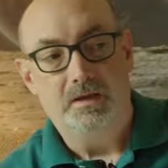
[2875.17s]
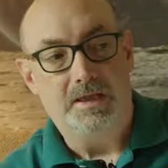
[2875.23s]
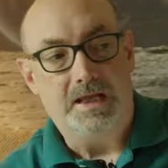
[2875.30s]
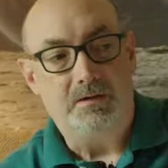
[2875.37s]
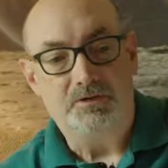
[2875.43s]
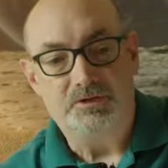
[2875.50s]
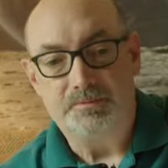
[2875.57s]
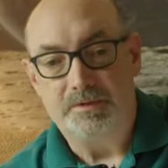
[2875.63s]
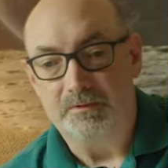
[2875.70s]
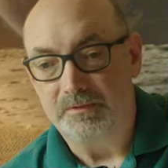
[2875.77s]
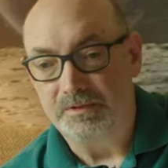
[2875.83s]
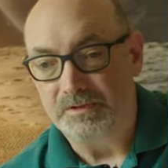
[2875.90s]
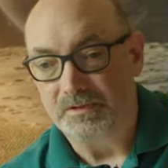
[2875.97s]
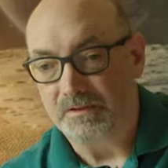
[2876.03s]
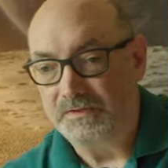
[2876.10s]
That was my
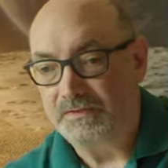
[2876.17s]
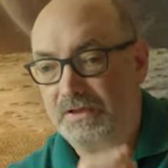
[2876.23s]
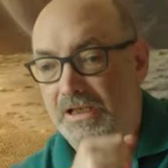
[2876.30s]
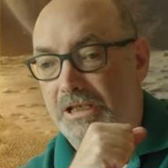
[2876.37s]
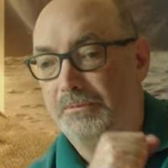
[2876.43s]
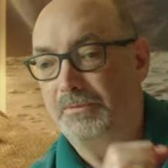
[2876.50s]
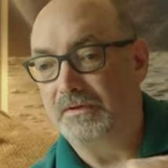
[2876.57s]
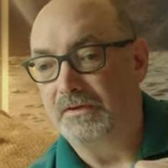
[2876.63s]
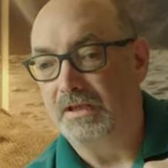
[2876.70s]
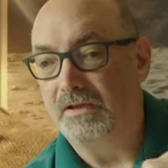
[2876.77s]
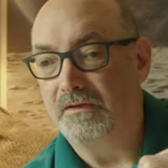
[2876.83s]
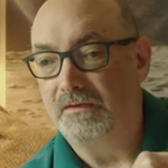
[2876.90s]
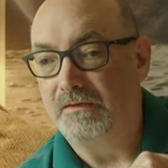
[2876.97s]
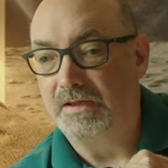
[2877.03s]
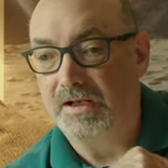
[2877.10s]
original escape. And
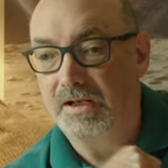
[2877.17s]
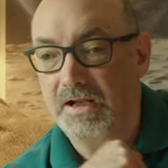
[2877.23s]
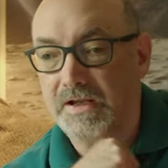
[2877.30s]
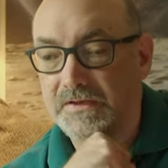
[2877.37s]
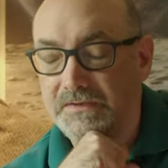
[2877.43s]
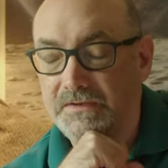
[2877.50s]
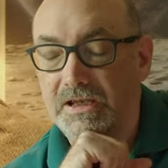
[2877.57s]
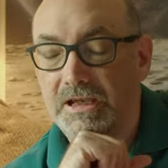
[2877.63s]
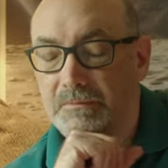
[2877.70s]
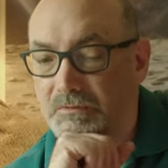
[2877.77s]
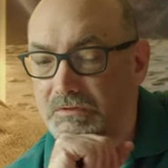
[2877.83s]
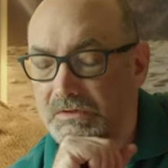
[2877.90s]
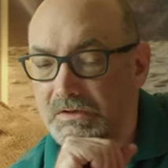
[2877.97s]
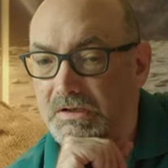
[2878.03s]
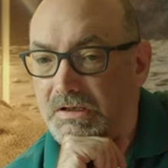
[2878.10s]
then I escaped
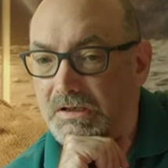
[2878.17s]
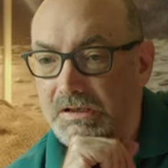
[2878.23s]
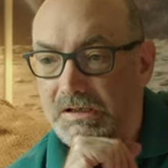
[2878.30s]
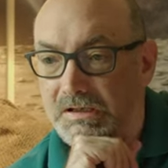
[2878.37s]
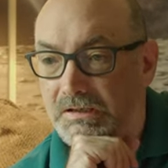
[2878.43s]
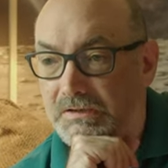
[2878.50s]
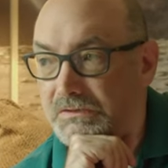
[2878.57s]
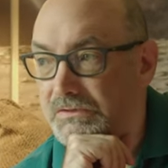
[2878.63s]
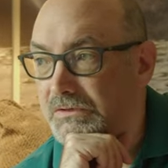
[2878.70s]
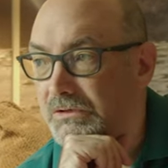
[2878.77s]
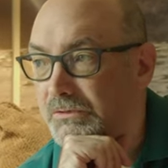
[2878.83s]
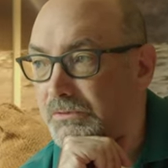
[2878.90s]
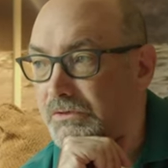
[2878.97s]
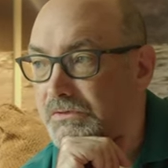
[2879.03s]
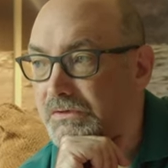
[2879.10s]
into
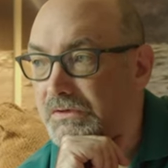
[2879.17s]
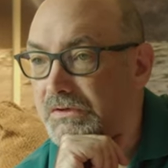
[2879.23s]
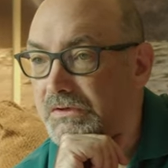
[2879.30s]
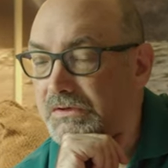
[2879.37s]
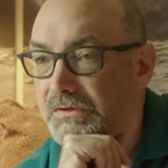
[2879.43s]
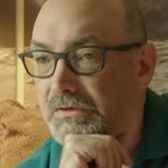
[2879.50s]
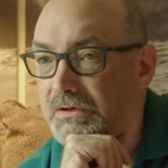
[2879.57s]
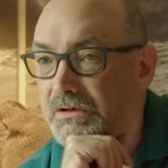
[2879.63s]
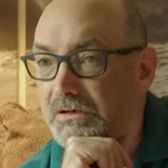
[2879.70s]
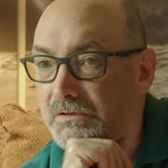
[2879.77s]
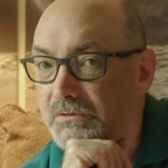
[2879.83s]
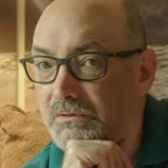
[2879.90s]
the music of the guitar,